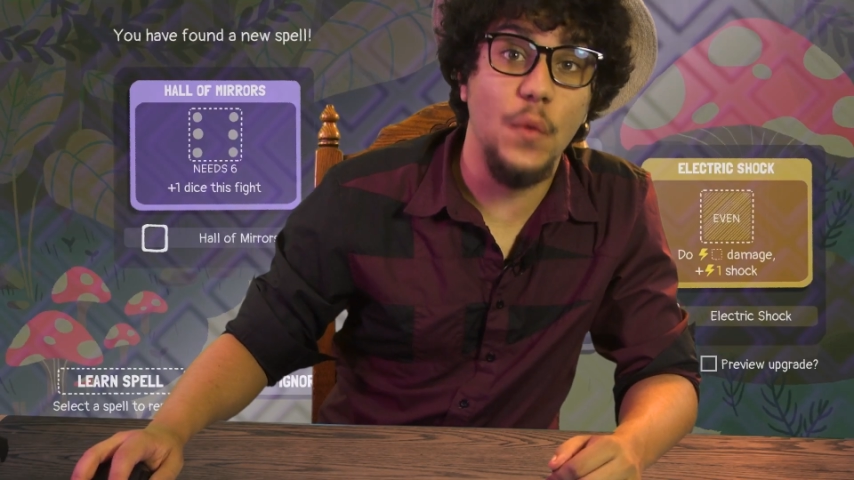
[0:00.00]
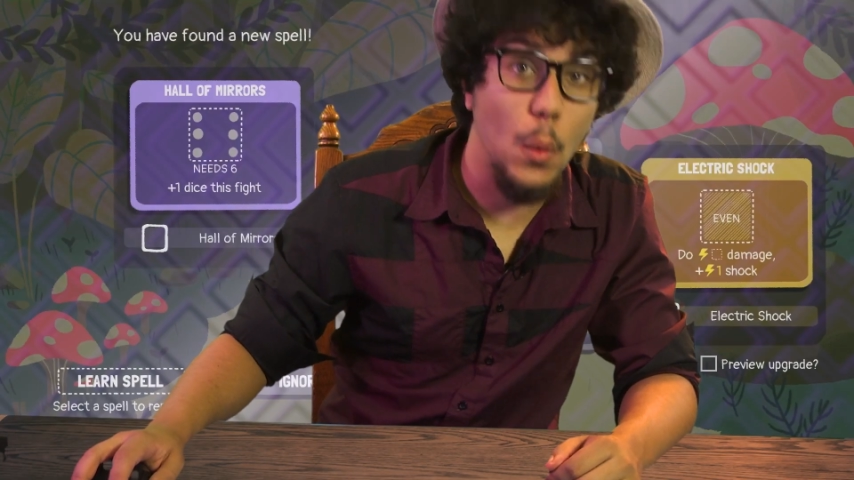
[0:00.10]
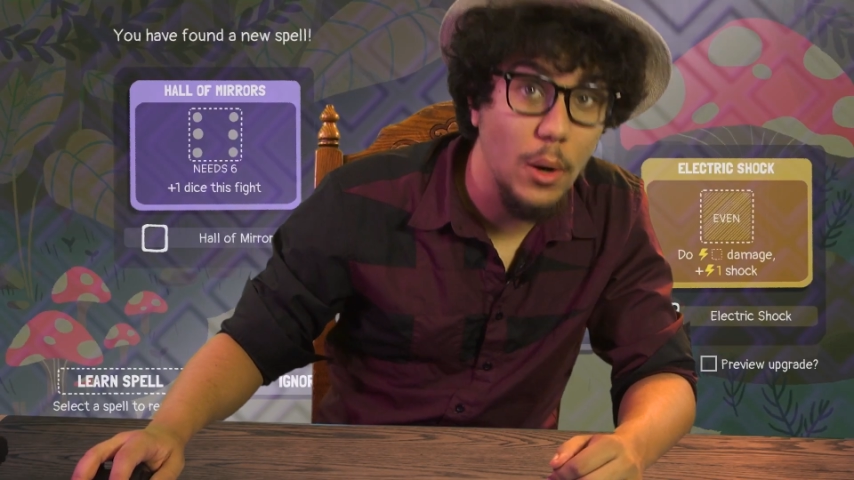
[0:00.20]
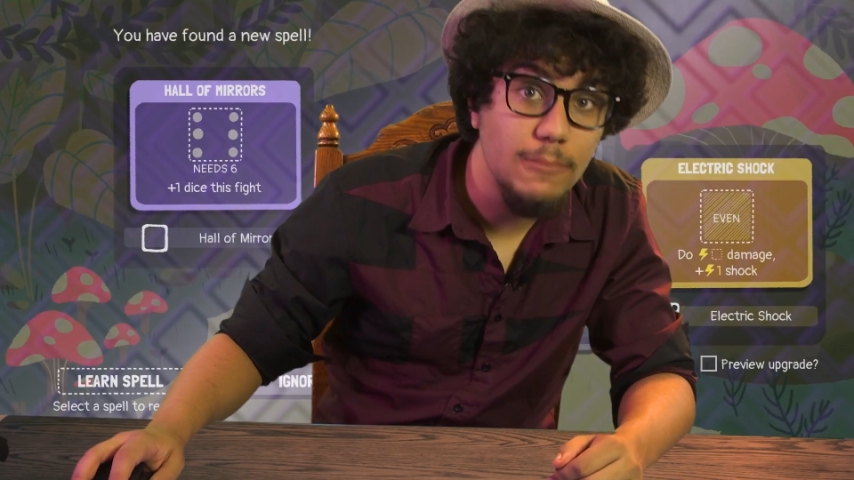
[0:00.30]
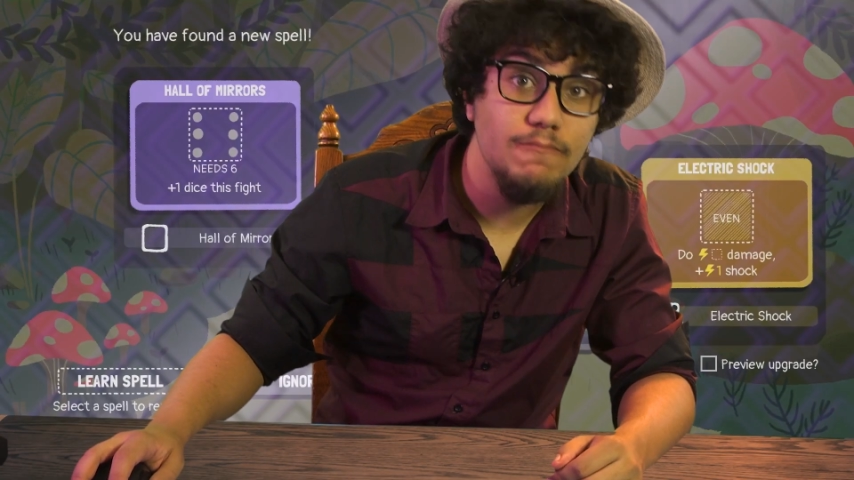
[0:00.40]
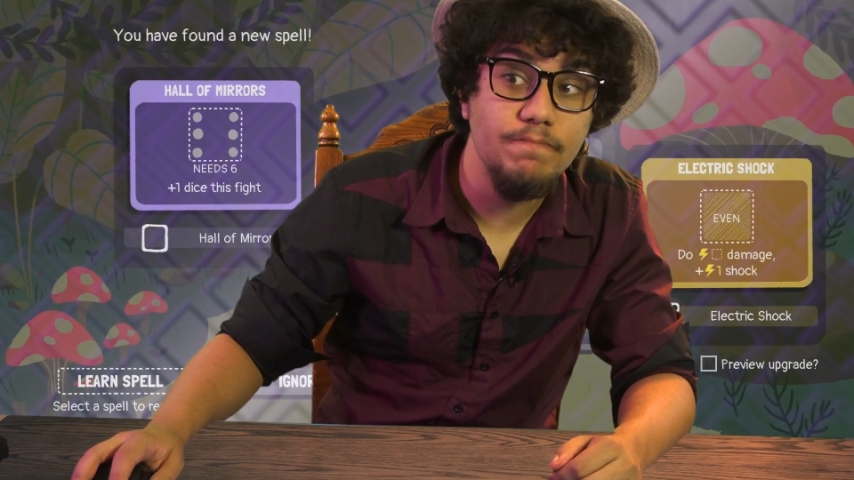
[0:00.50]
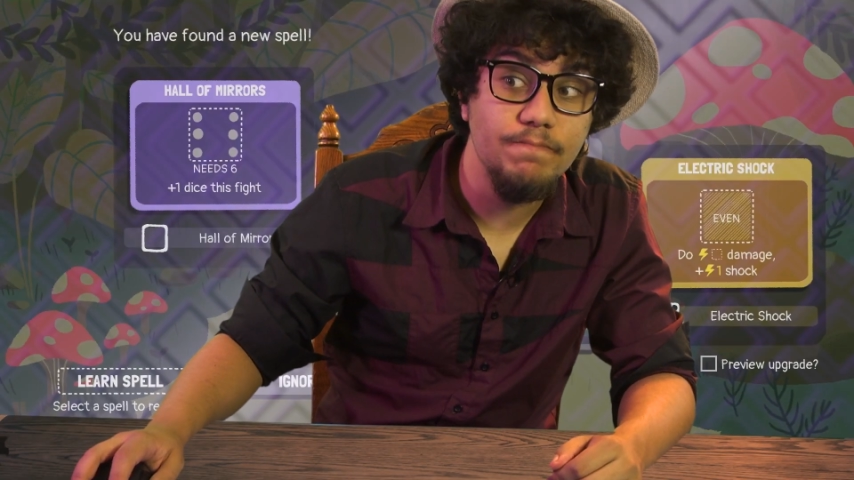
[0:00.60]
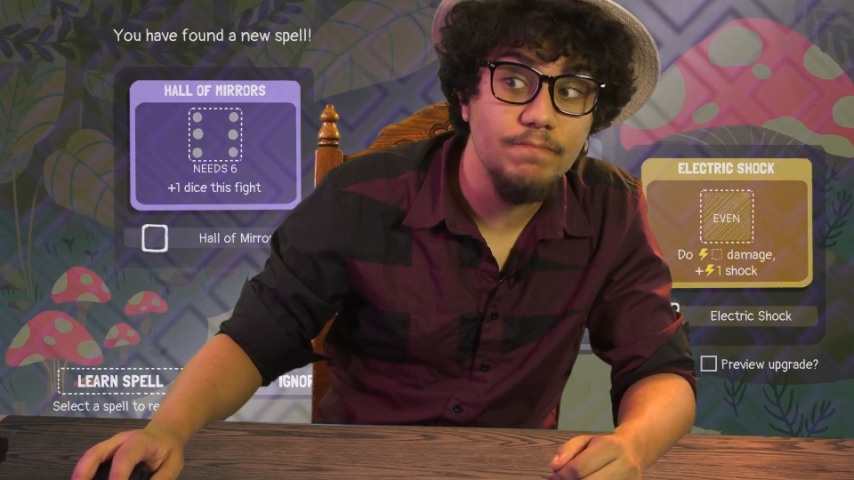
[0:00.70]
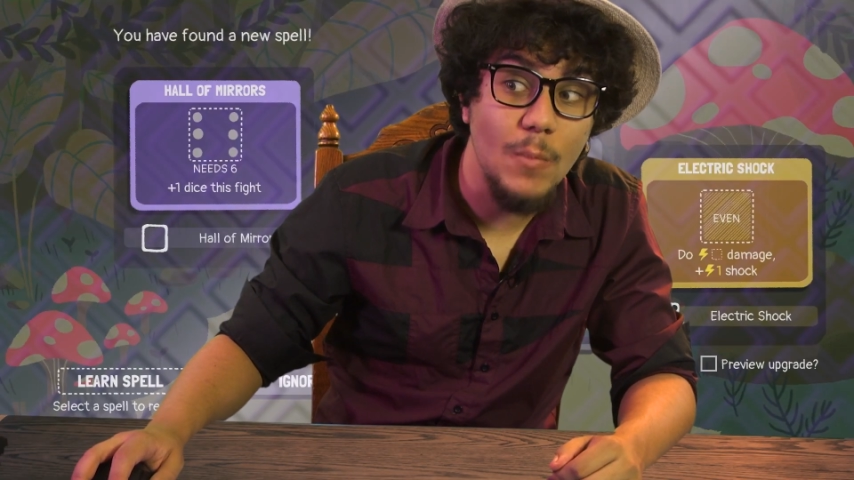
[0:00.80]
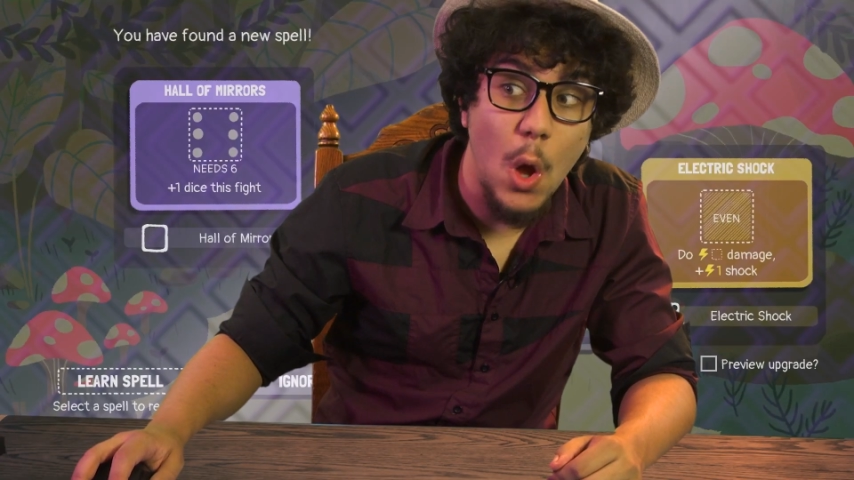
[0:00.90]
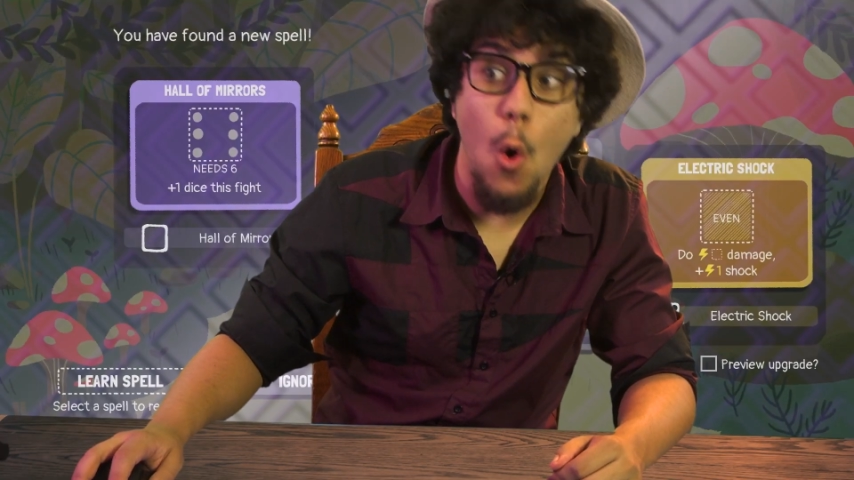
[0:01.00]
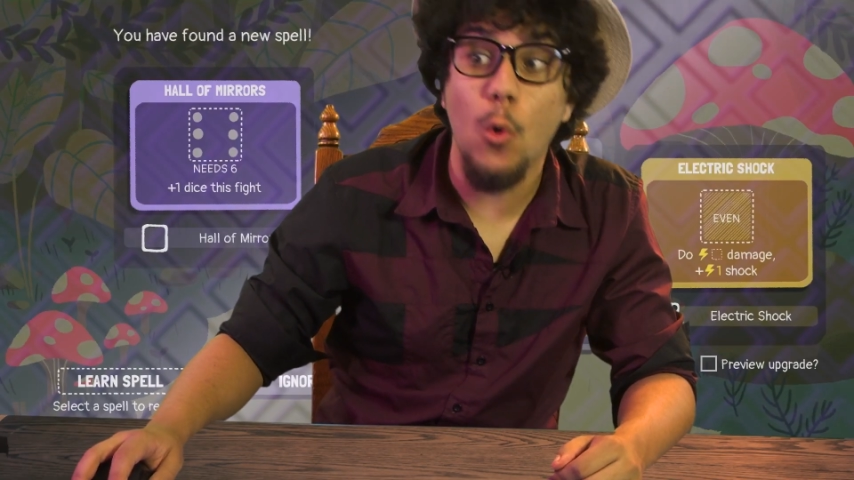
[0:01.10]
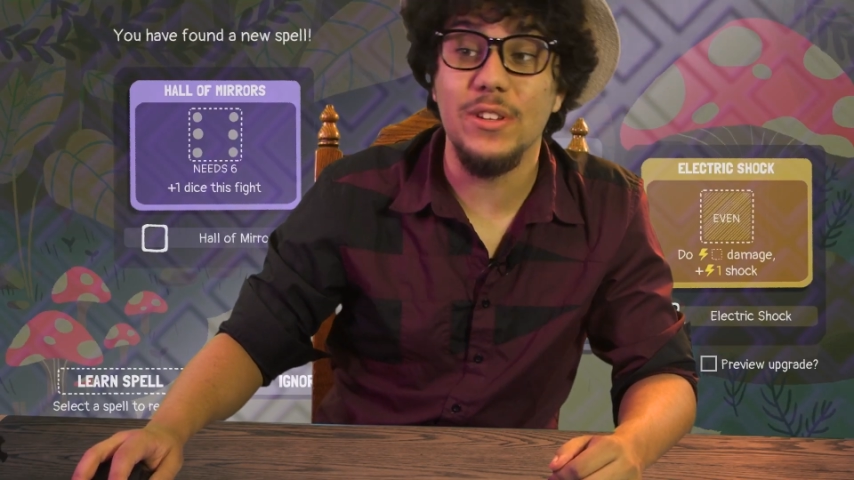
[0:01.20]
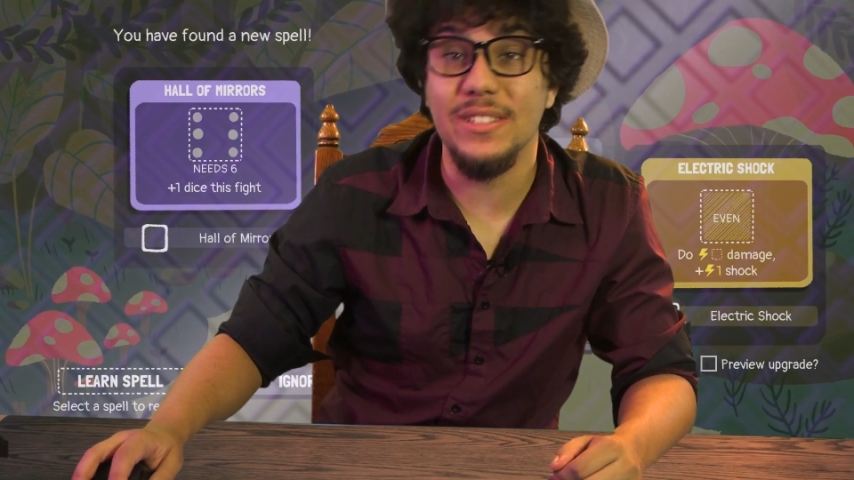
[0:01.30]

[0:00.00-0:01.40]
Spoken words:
4 or